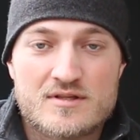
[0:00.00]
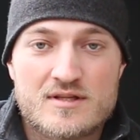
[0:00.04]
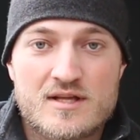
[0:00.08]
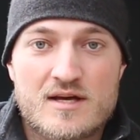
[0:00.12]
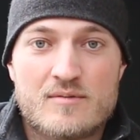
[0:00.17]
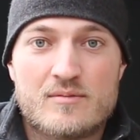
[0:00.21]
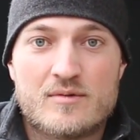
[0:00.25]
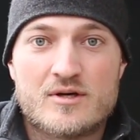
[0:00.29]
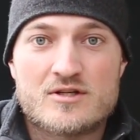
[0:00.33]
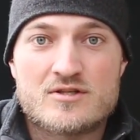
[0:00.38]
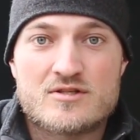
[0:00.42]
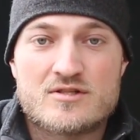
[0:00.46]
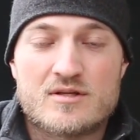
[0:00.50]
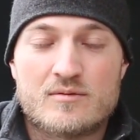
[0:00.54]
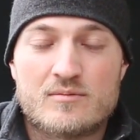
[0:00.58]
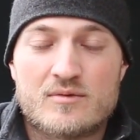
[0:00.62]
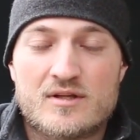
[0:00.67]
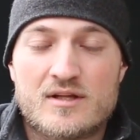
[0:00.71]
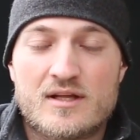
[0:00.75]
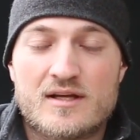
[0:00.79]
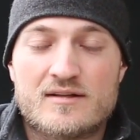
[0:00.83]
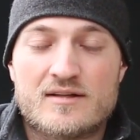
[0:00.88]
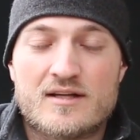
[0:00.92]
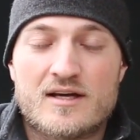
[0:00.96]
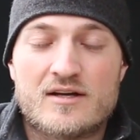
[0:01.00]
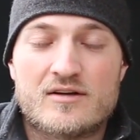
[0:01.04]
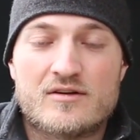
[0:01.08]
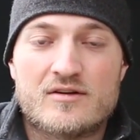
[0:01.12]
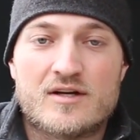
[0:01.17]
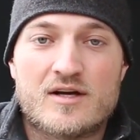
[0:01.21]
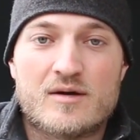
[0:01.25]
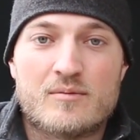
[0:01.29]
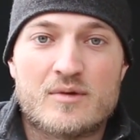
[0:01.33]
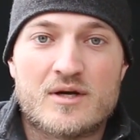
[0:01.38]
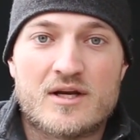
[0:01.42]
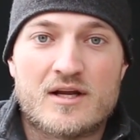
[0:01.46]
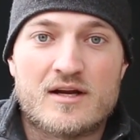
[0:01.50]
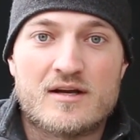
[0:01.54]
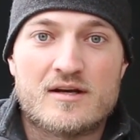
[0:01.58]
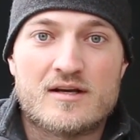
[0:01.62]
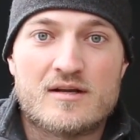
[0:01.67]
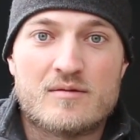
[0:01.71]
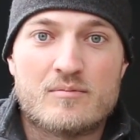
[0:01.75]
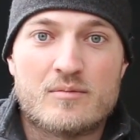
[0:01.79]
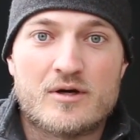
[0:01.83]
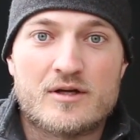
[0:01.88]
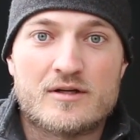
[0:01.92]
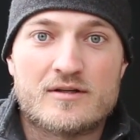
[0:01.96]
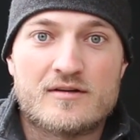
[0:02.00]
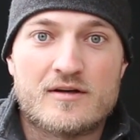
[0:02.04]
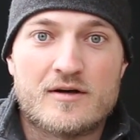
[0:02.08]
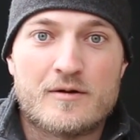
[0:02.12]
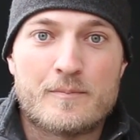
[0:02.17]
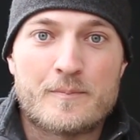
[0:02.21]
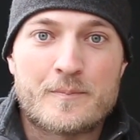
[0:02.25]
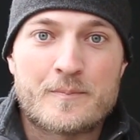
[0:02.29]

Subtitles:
it that much, something like that could come in handy. But